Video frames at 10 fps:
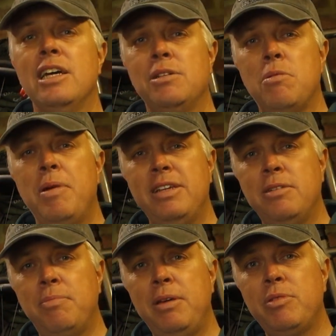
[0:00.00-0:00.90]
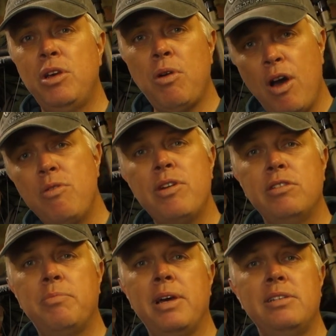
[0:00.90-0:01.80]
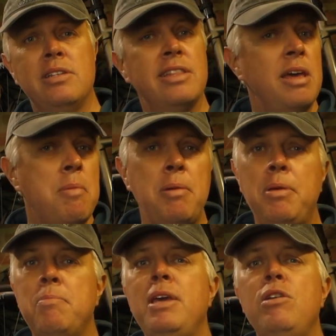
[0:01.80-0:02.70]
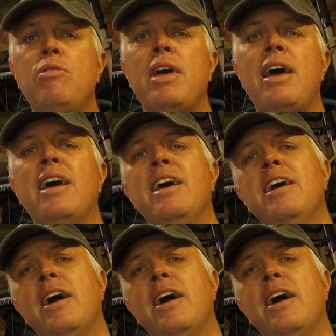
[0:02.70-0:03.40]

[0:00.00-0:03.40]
some amazing people who own those places and they maybe meet you there